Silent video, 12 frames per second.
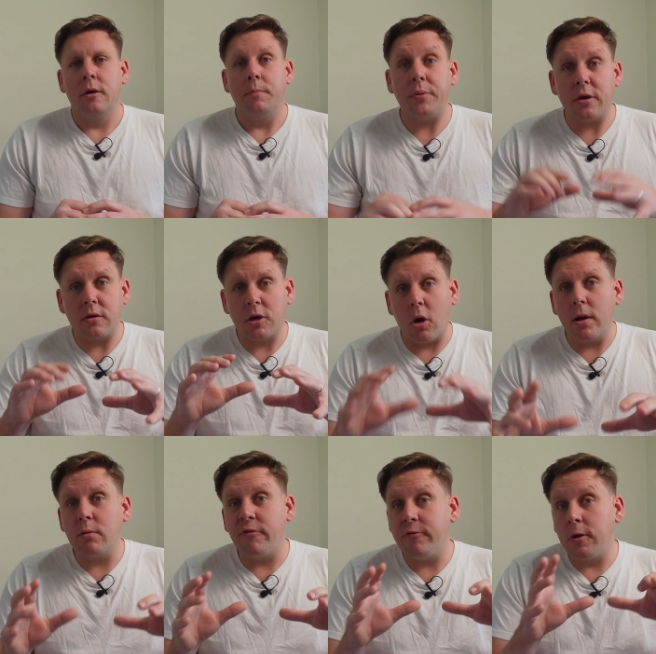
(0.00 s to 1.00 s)
But
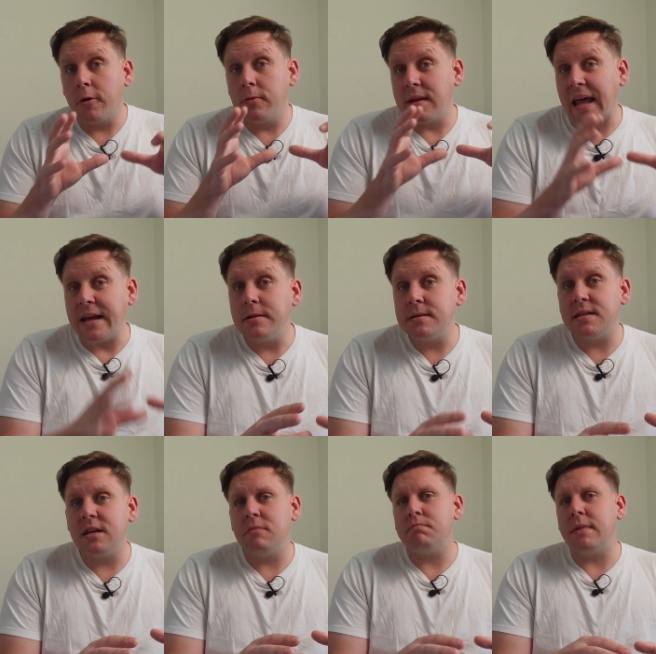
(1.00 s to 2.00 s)
going with low
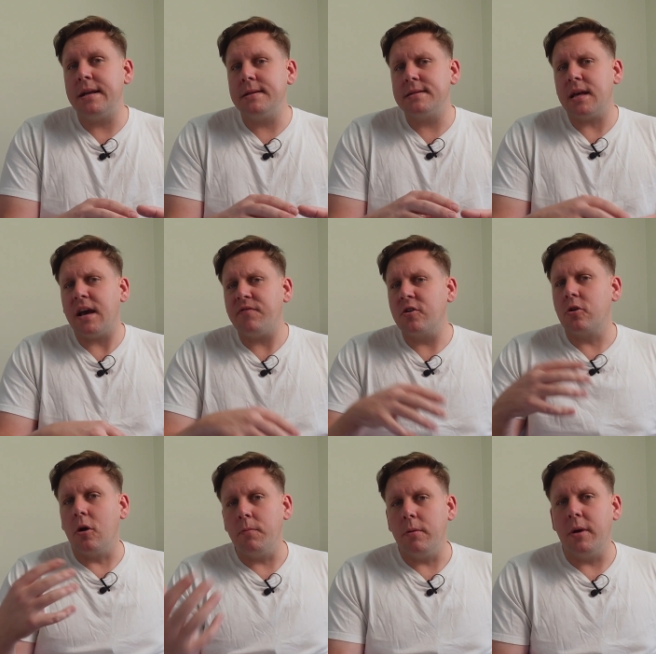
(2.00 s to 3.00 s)
latency means they have to
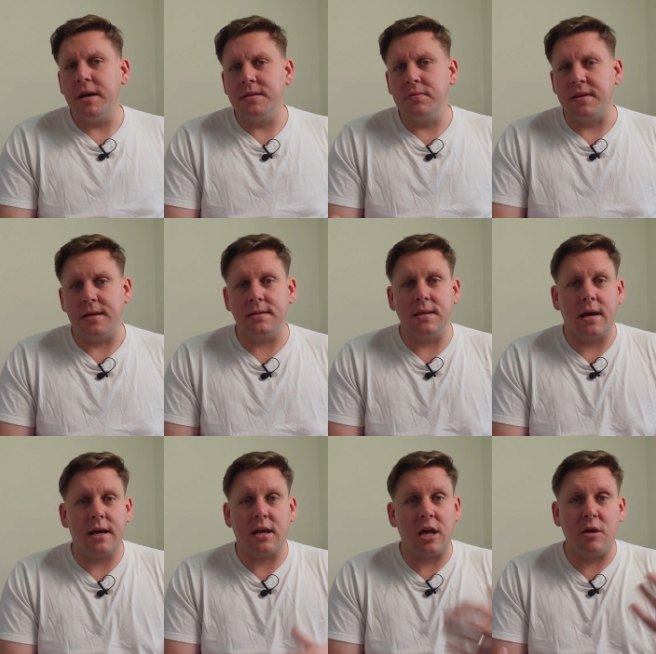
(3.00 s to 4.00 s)
compromise on things like